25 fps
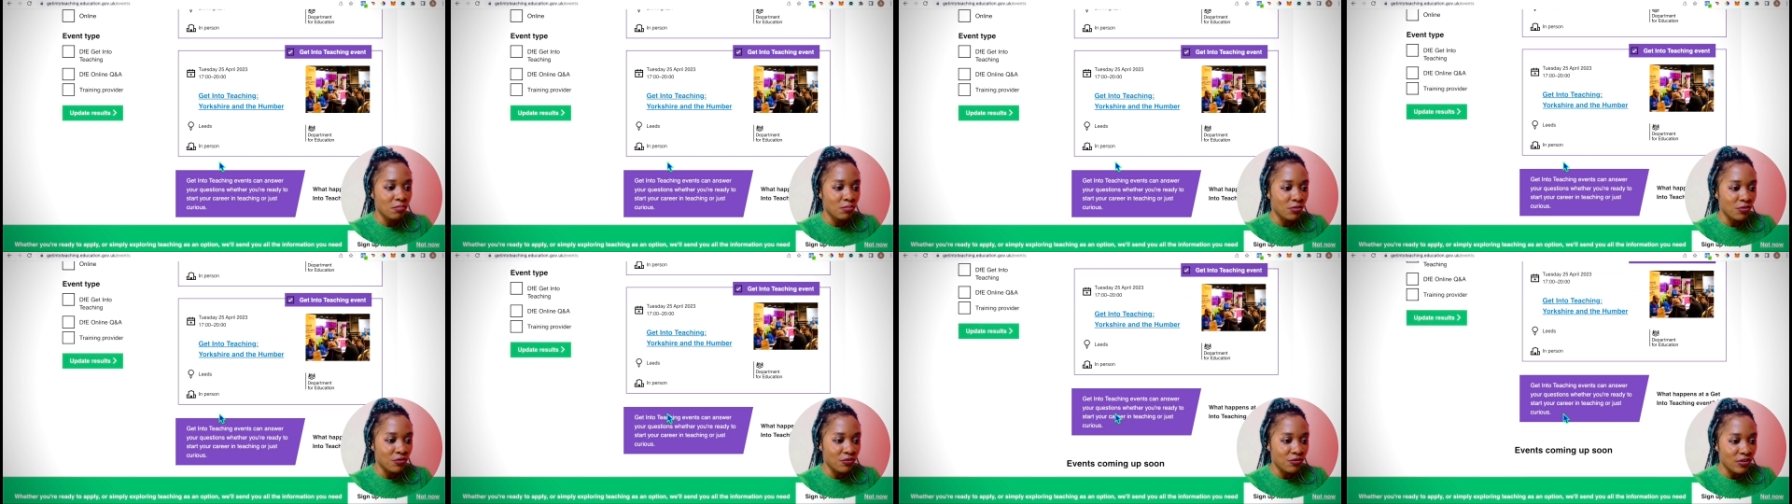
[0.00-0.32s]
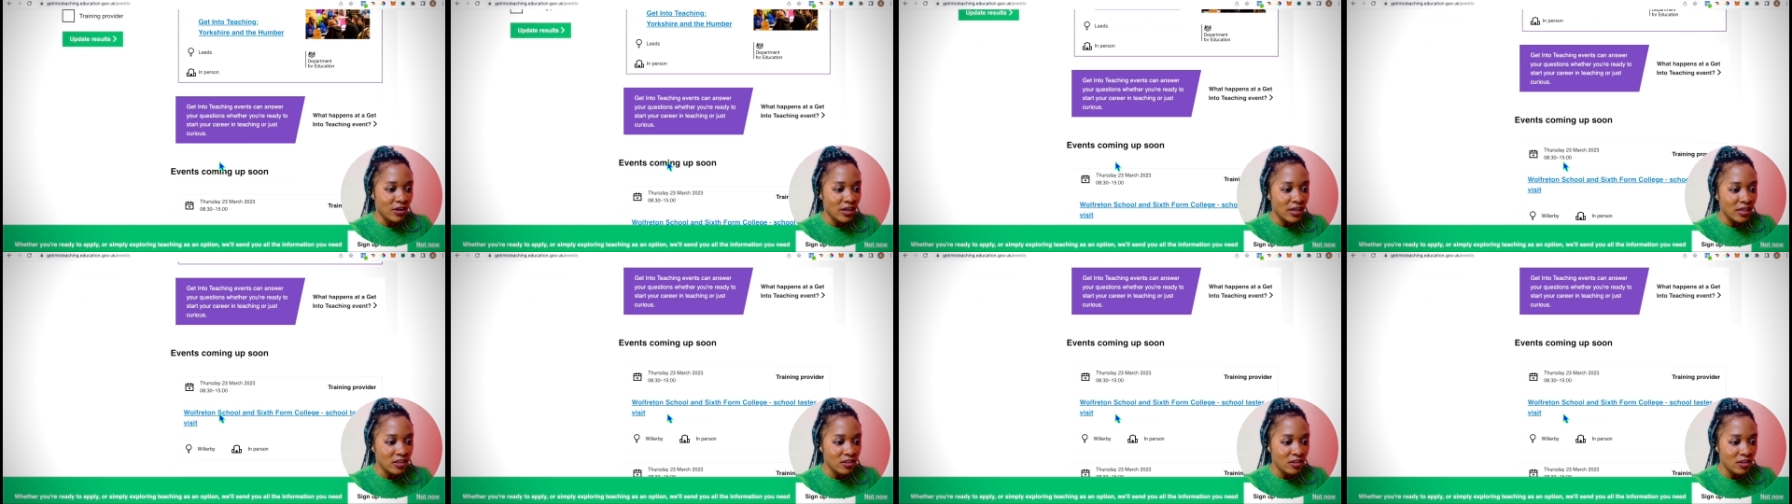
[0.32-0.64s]

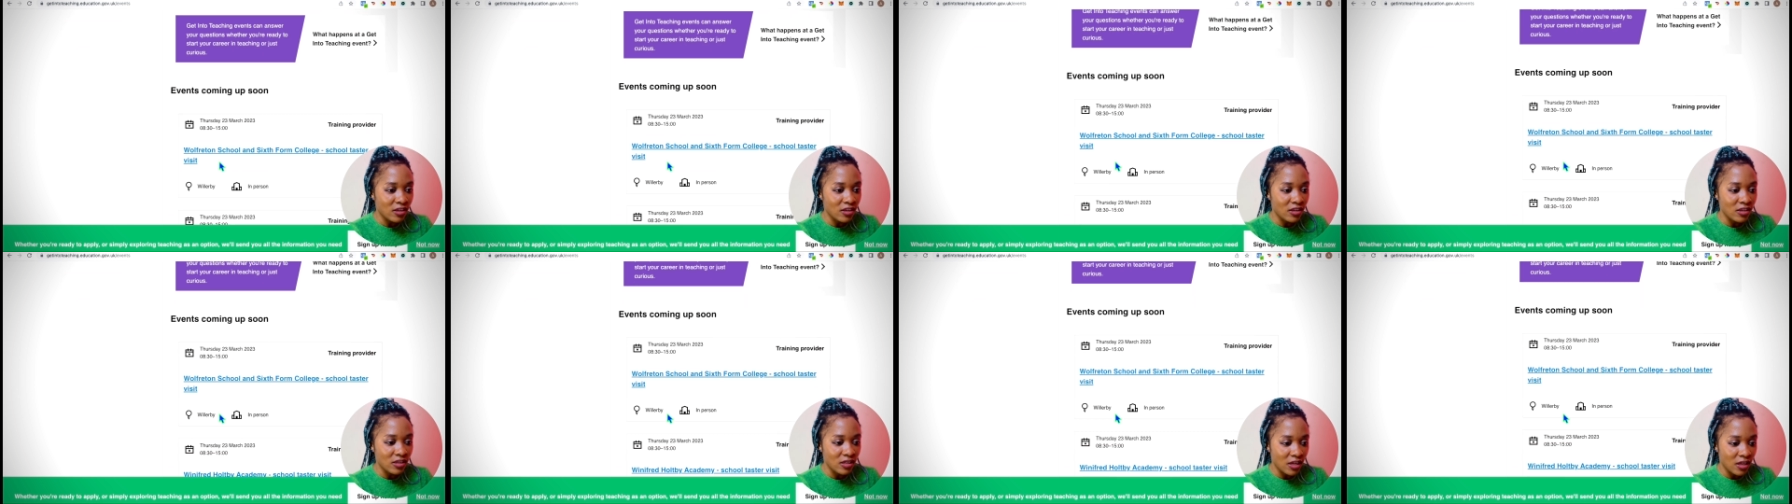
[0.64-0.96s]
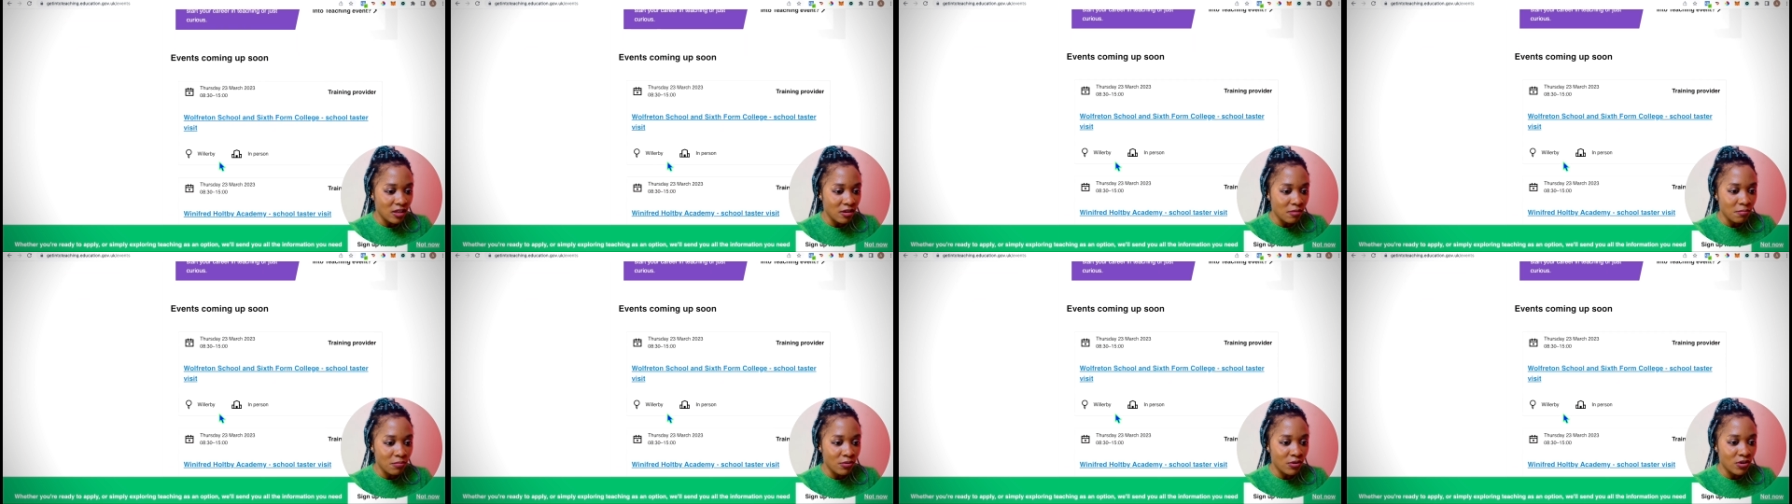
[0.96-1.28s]
provider,
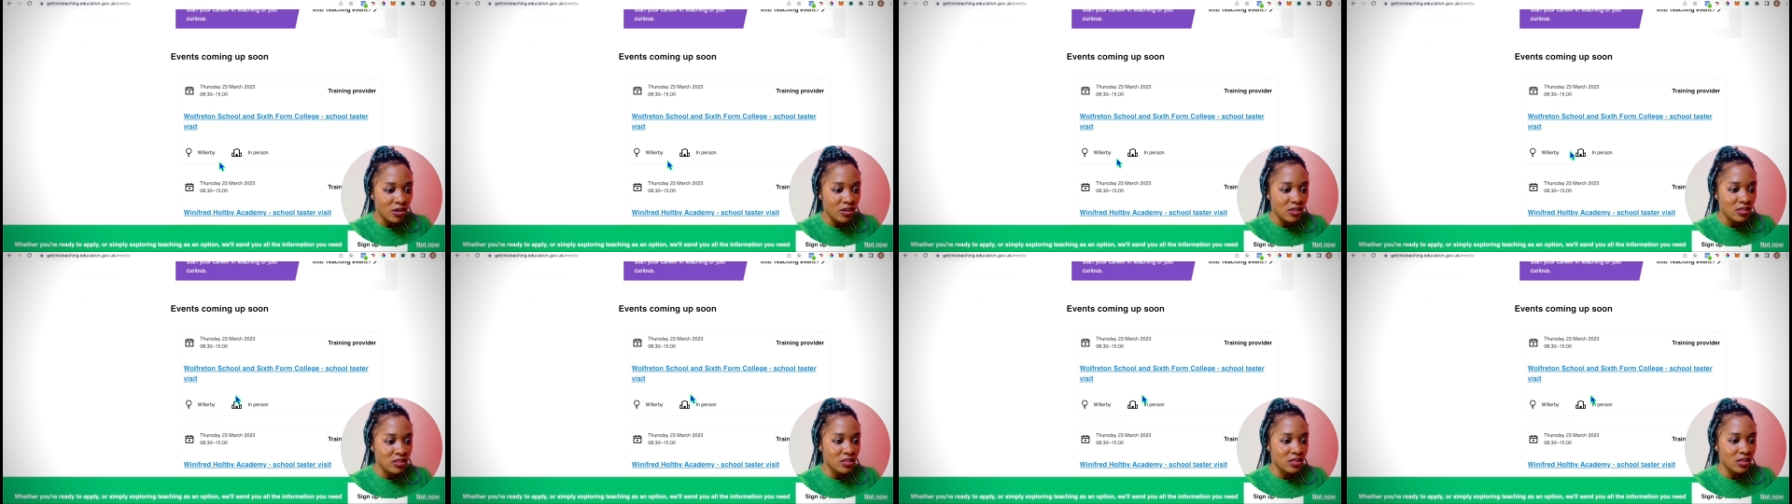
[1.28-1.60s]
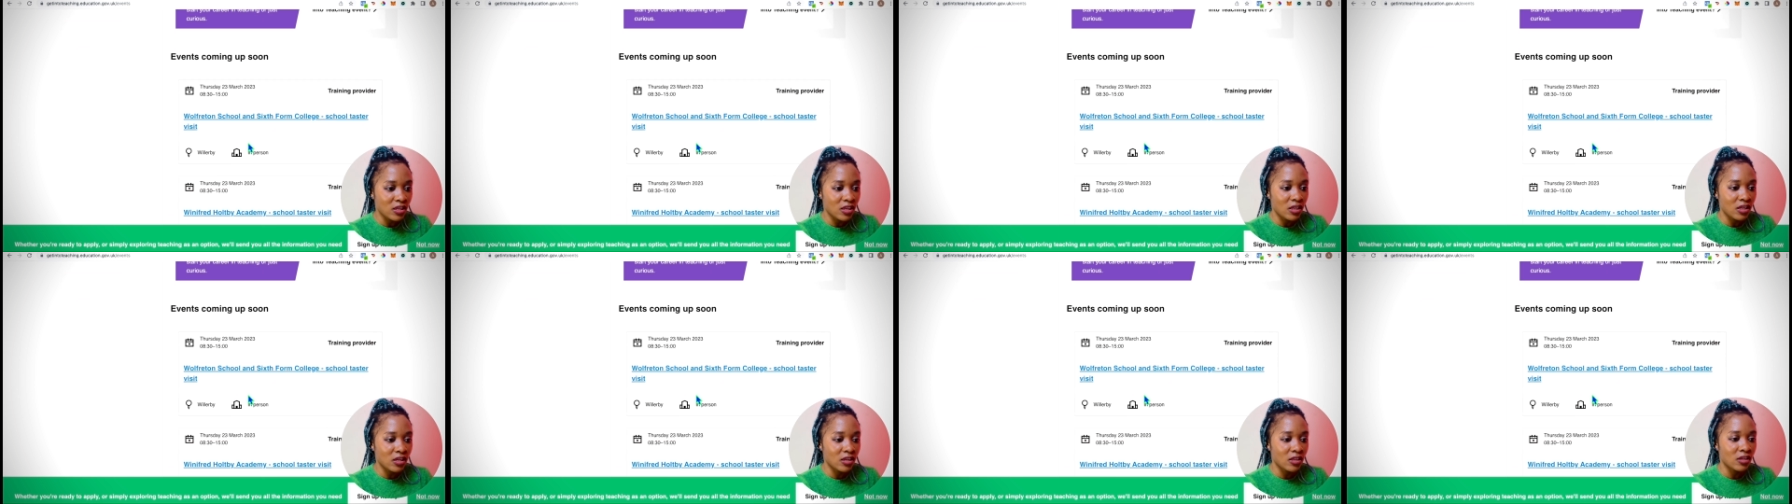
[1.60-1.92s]

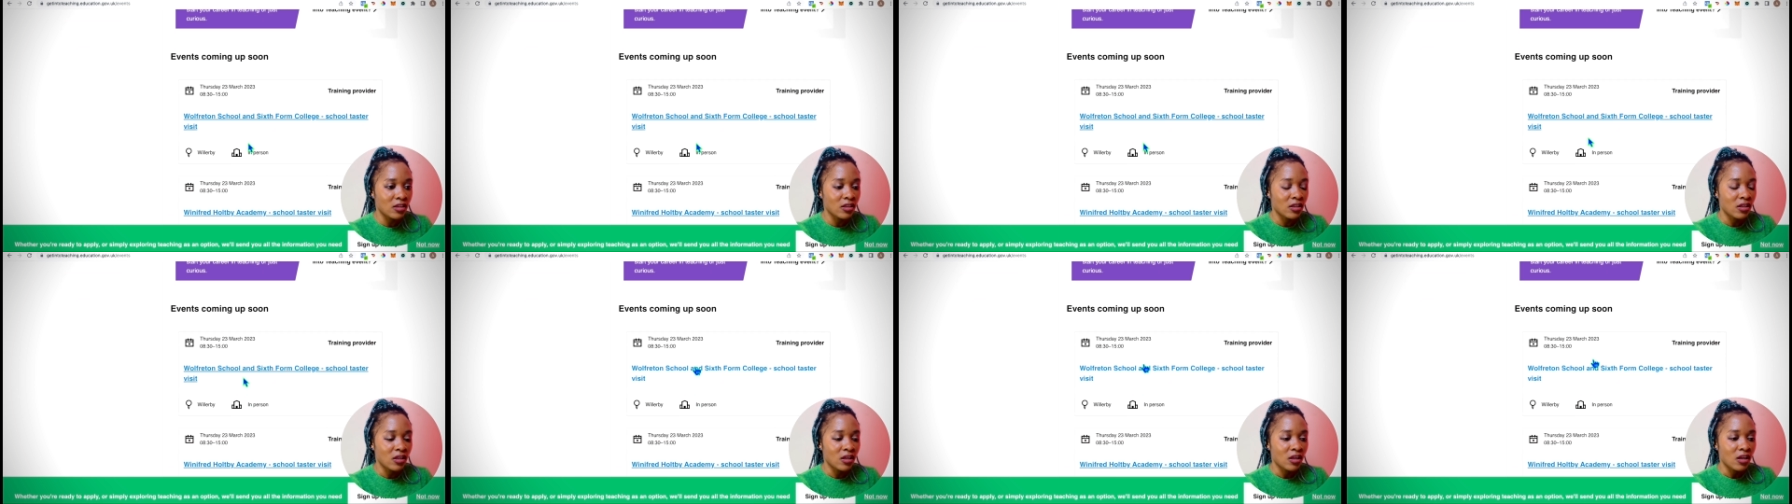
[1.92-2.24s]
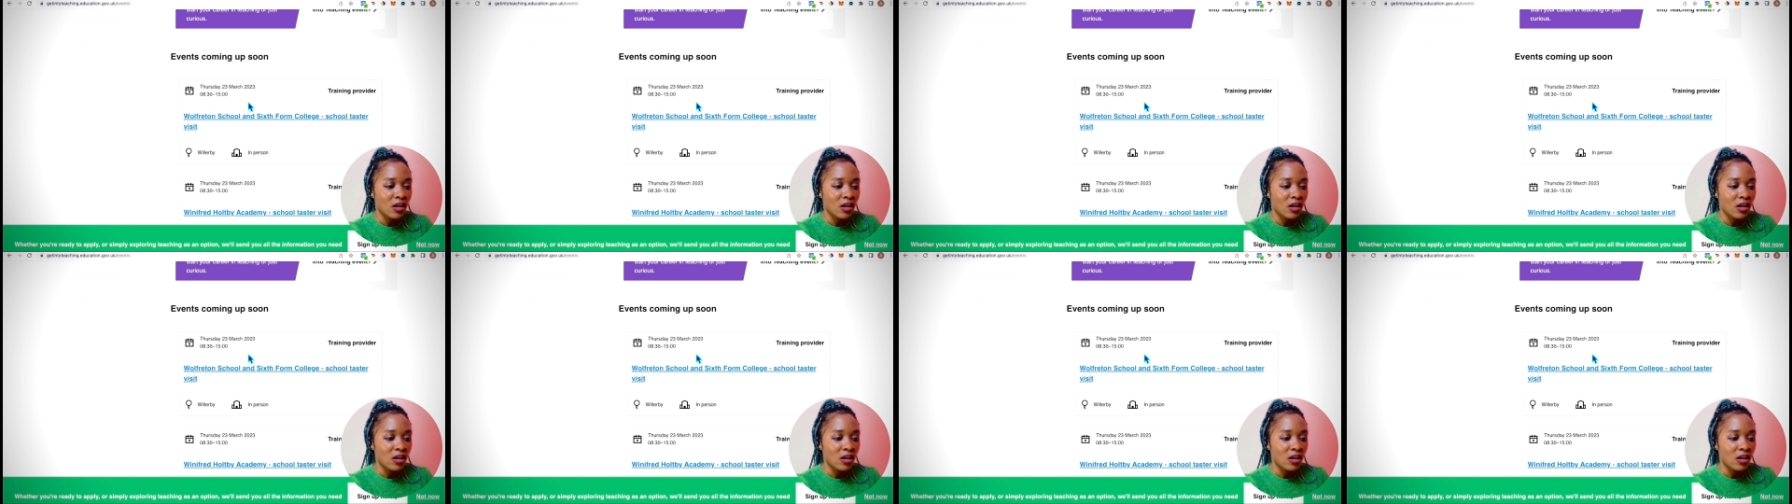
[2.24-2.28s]
in-person.